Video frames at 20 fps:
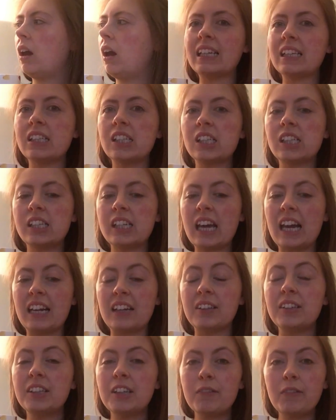And
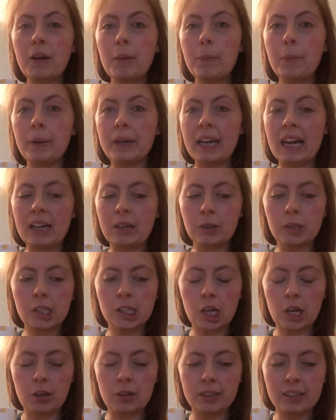yeah, November now,
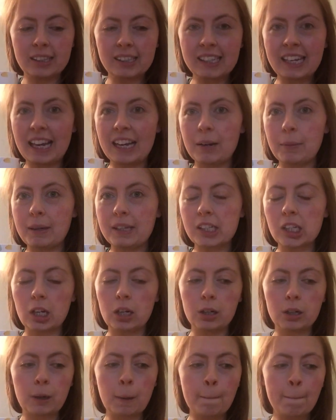so it's getting a bit
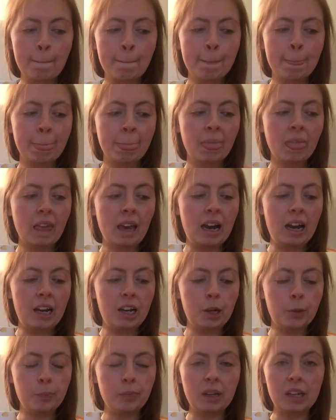dark.
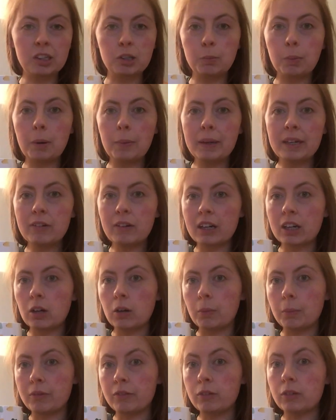I should probably crack
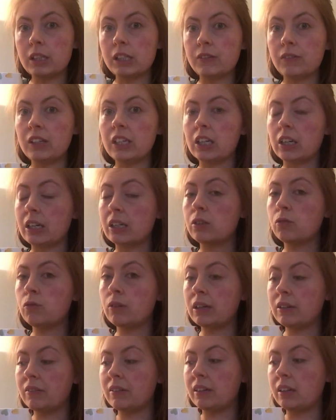on before this video gets
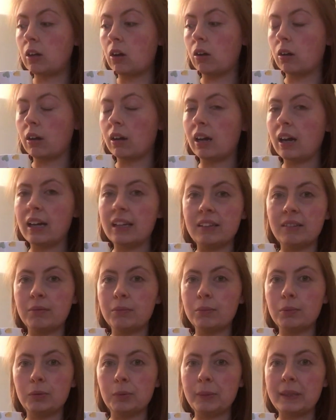really, really long
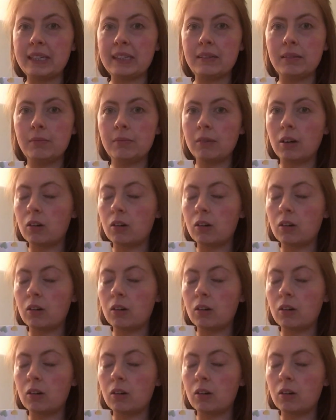and will be